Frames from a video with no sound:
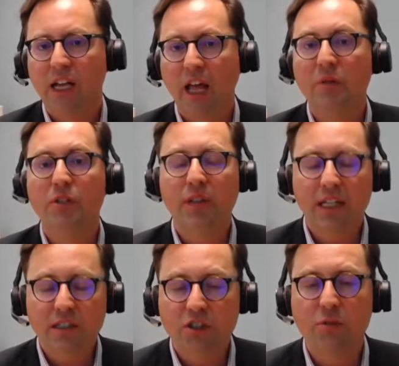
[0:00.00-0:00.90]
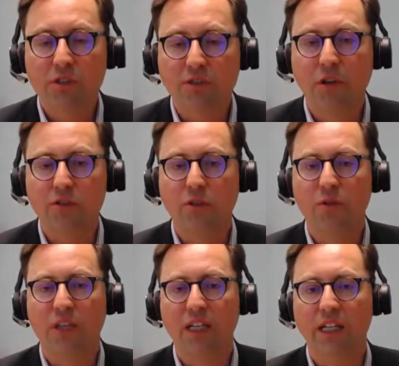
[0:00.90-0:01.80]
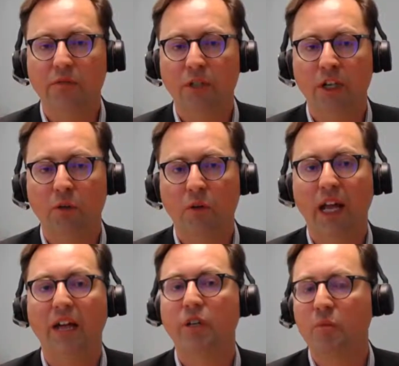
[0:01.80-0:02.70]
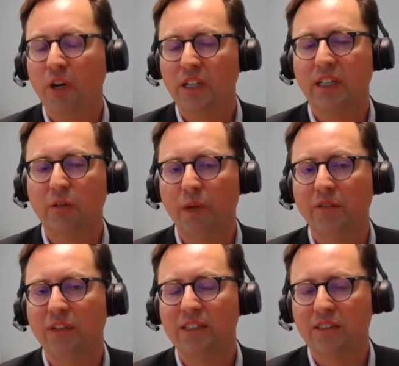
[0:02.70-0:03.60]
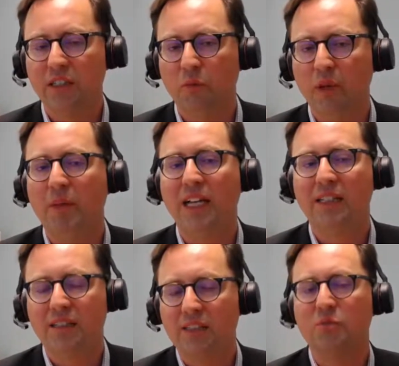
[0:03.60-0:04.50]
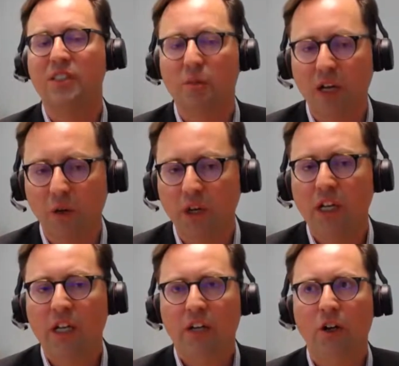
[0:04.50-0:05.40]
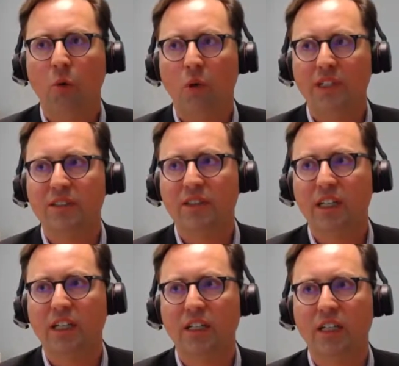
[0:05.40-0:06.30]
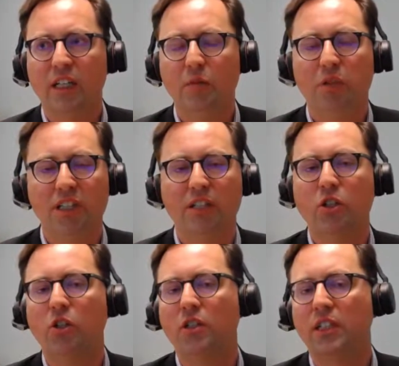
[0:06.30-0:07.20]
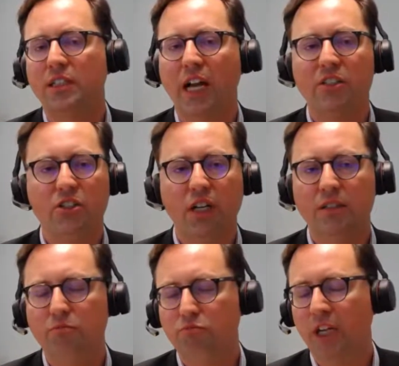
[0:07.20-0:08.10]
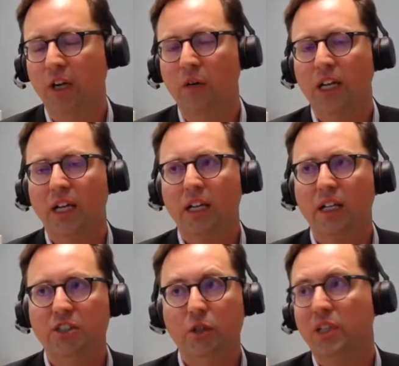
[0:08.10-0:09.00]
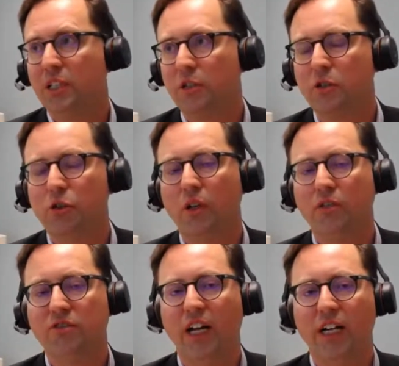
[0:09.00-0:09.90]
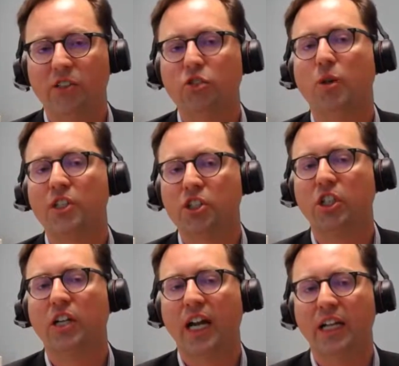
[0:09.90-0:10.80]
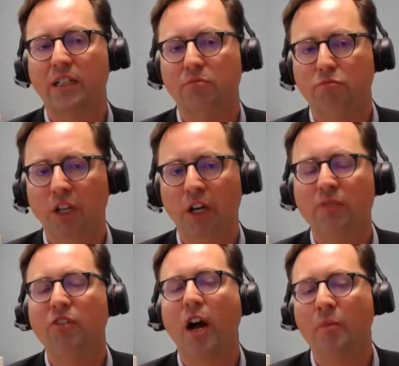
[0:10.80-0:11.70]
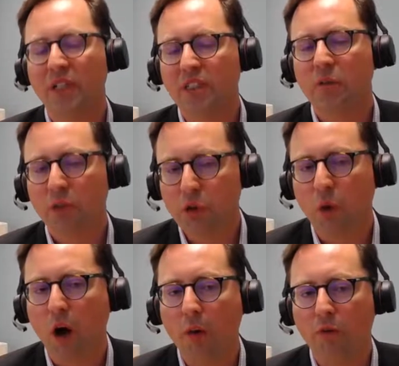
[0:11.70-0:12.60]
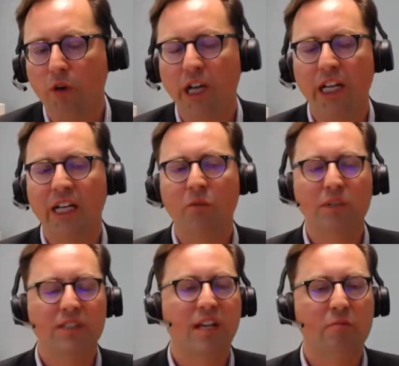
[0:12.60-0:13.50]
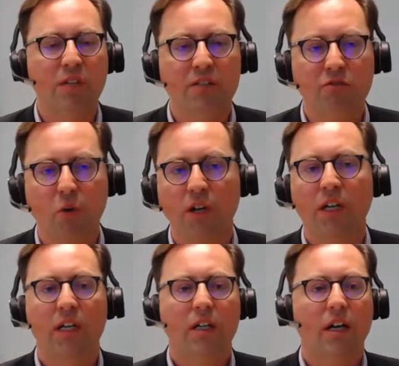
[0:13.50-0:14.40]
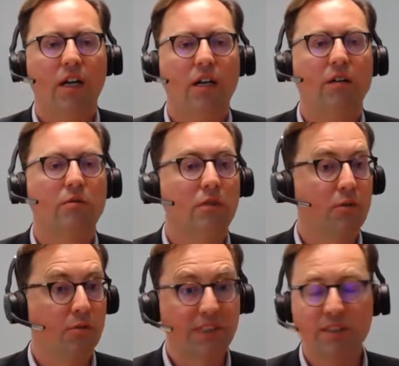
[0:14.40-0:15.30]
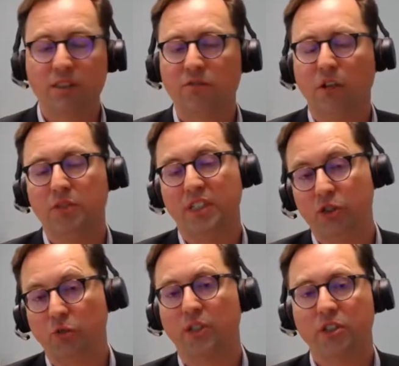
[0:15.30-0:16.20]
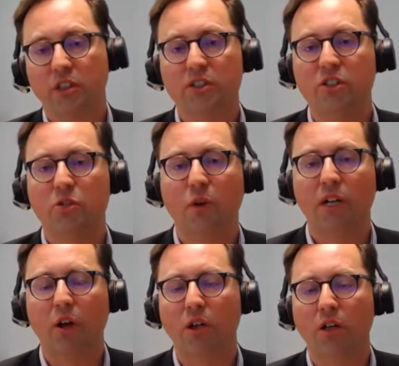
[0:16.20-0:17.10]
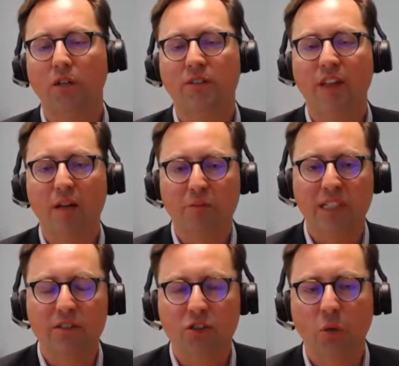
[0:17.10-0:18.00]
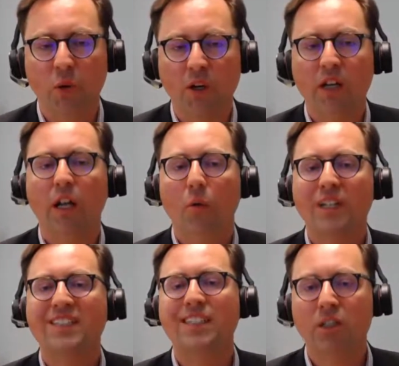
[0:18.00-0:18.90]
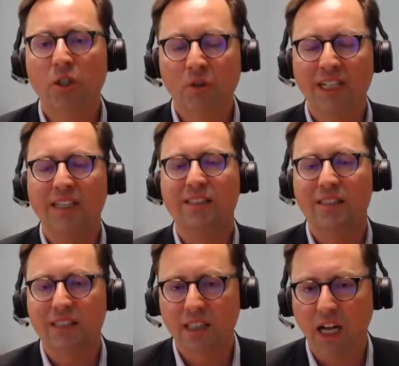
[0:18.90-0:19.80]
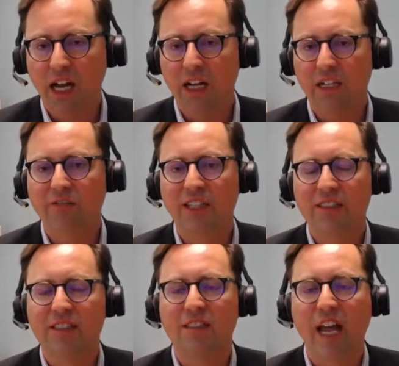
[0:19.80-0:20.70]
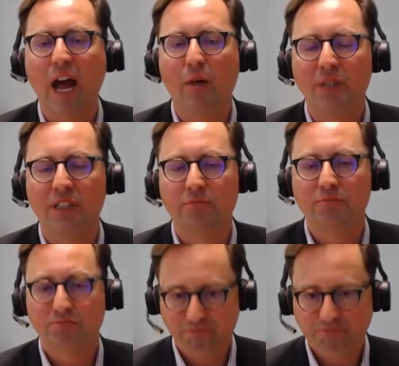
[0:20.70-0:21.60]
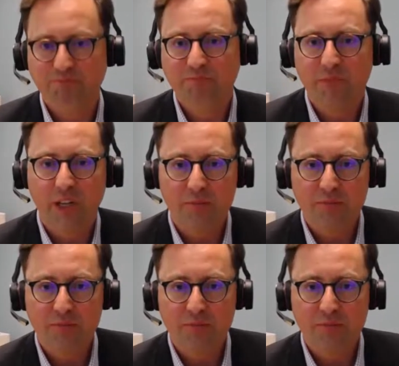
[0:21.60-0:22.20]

we do that in terms of also the every market that we invest in, we make assessments about what is the political and geopolitical sort of structure and environment in which we're operating, and what does that mean for the risks involved, potential returns as well, all of that piece. So we're continually assessing events as they happen. Yeah.